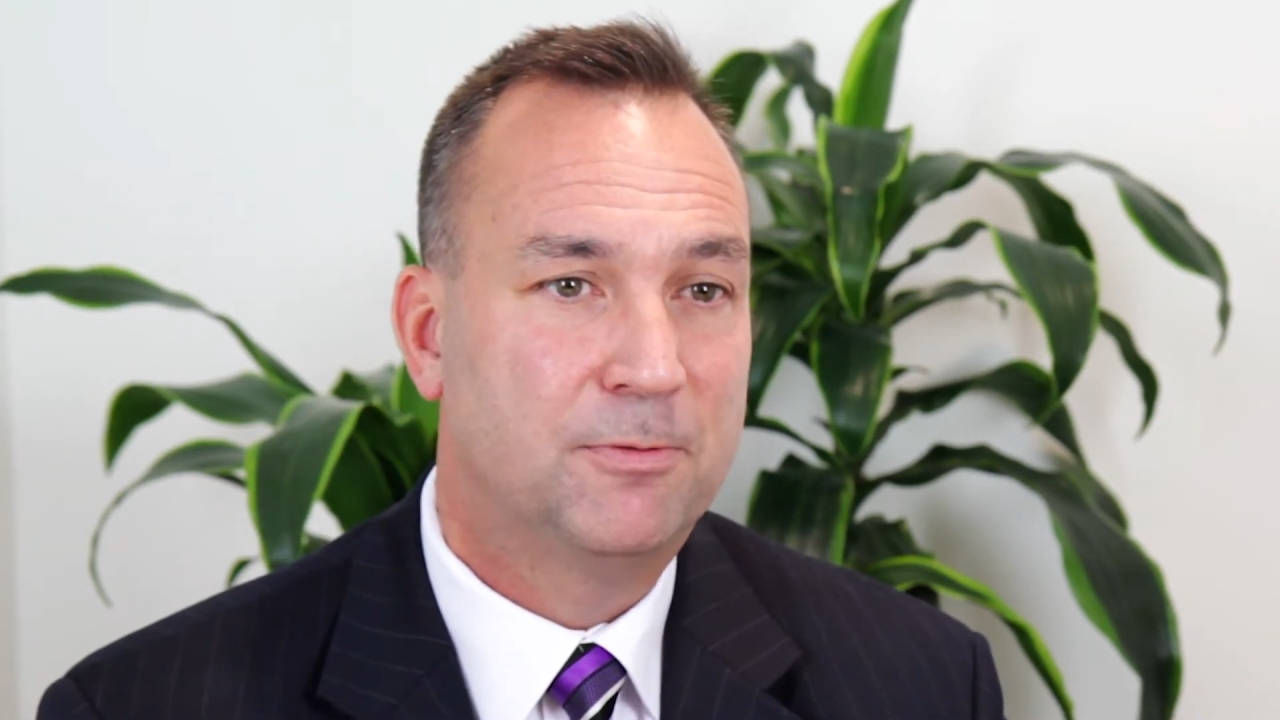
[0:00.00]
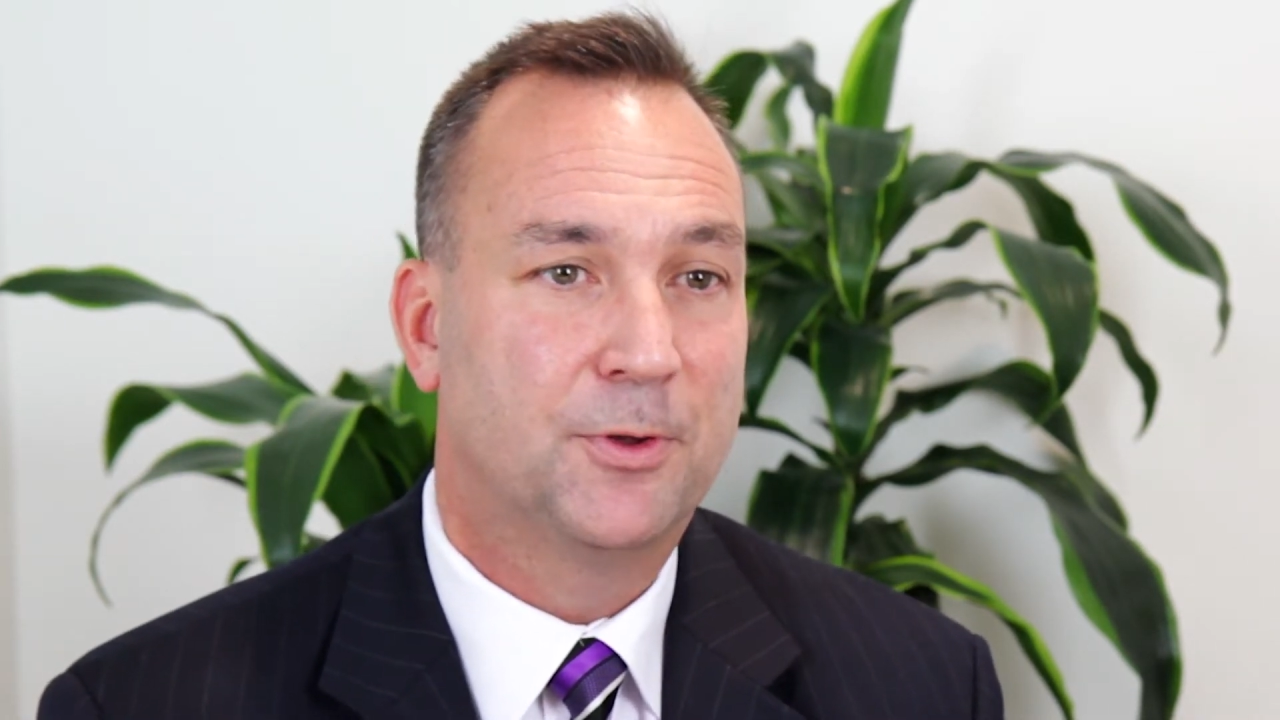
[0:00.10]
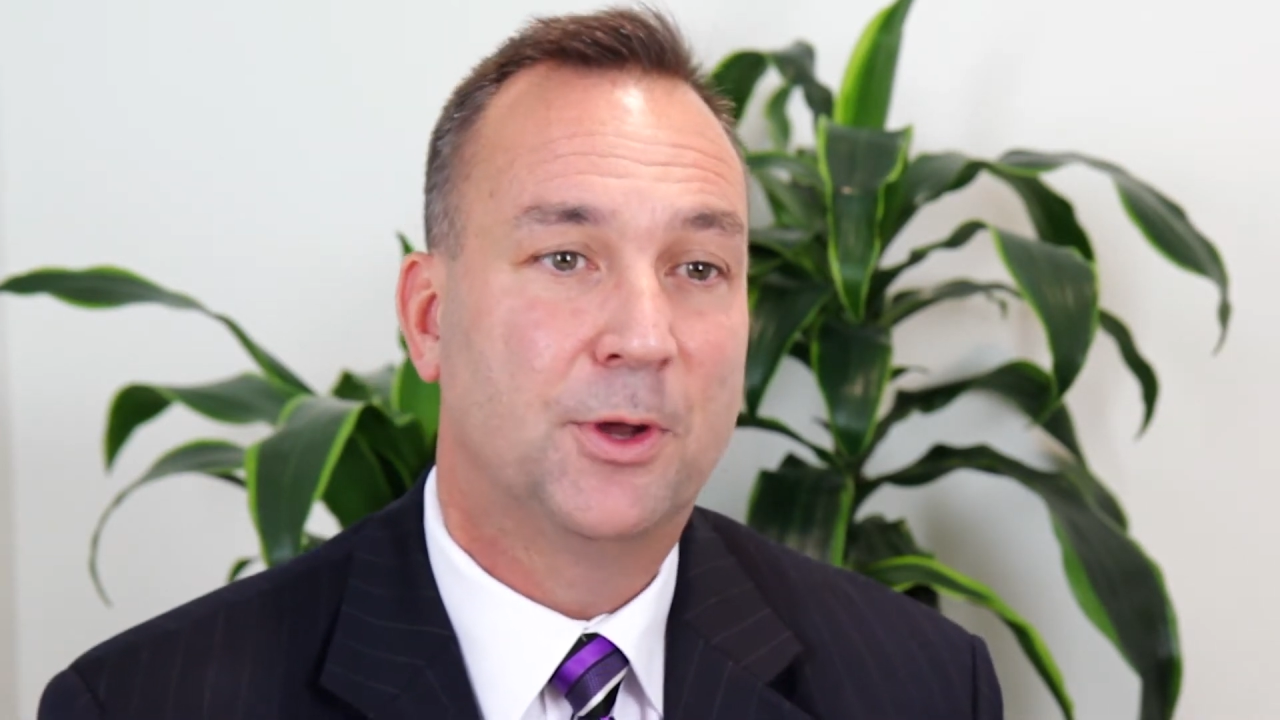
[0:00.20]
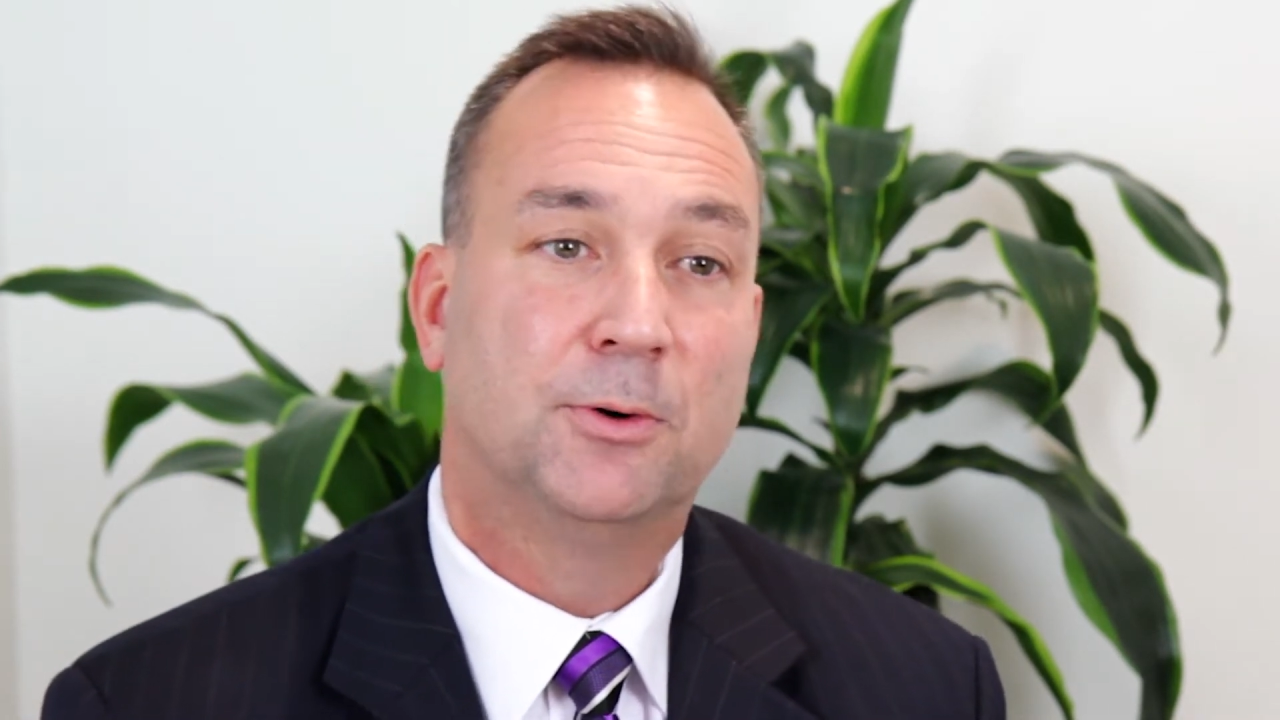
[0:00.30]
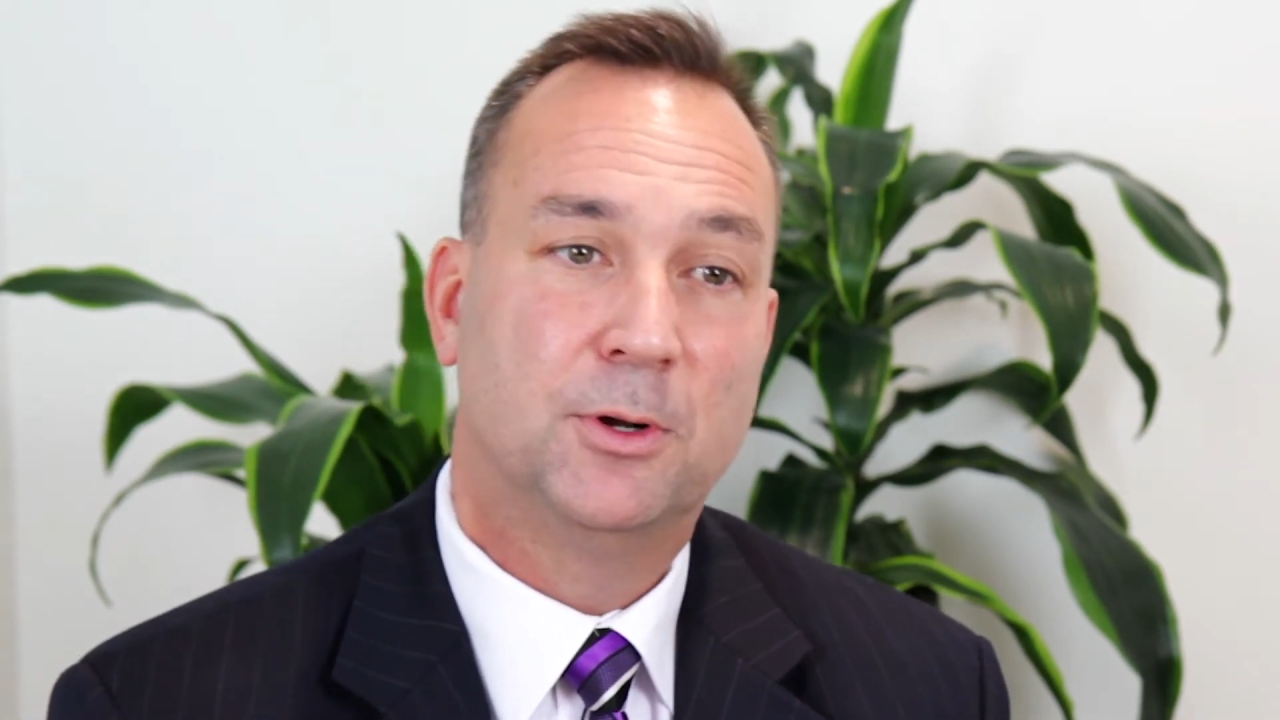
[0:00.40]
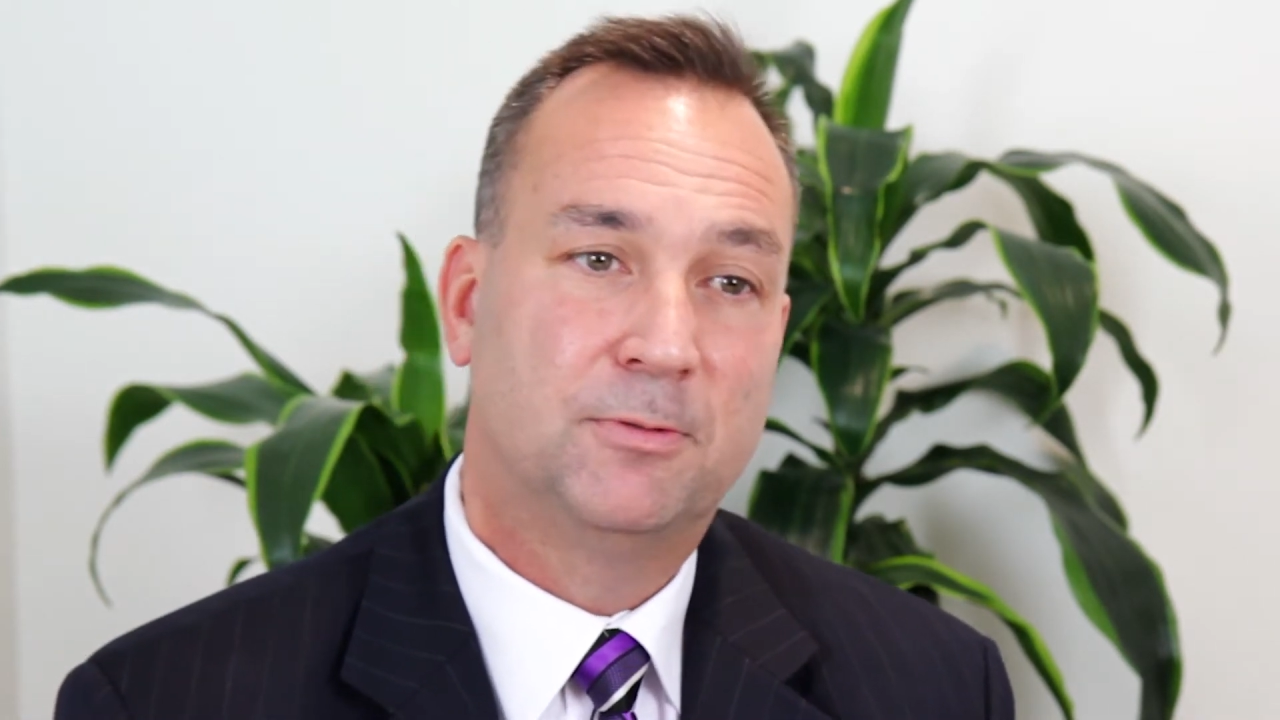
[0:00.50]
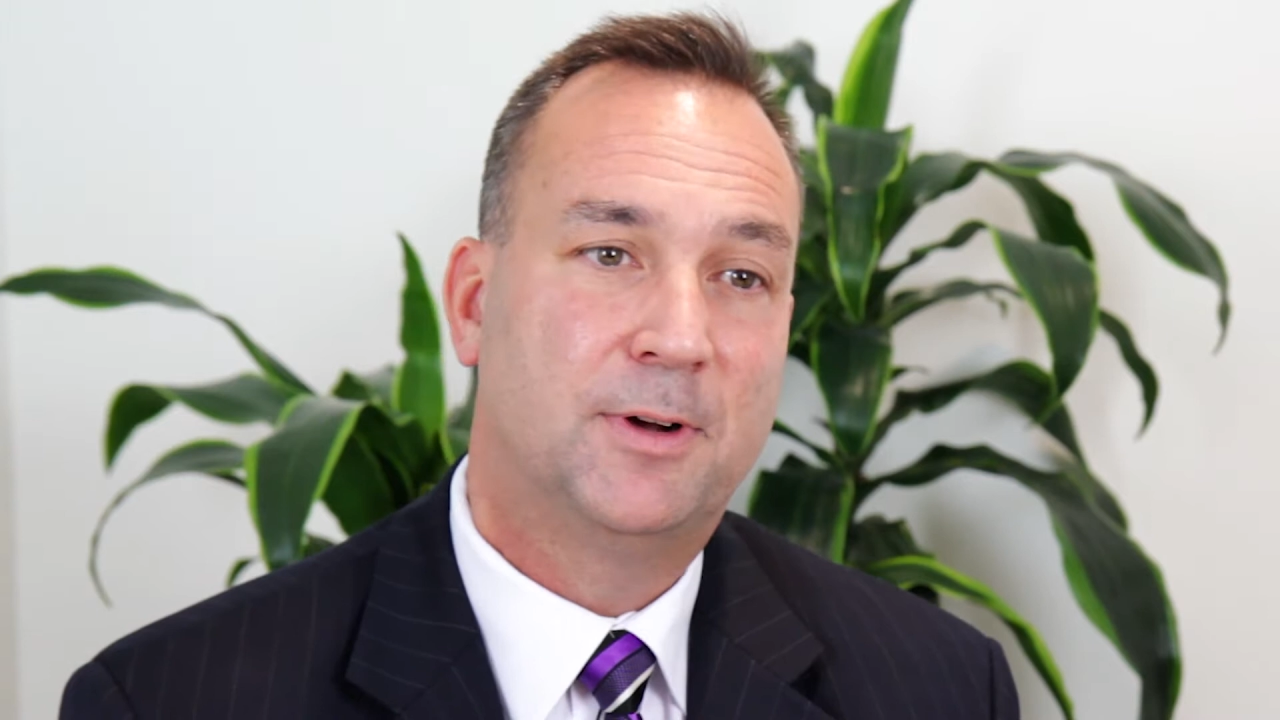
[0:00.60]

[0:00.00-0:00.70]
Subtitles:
for their own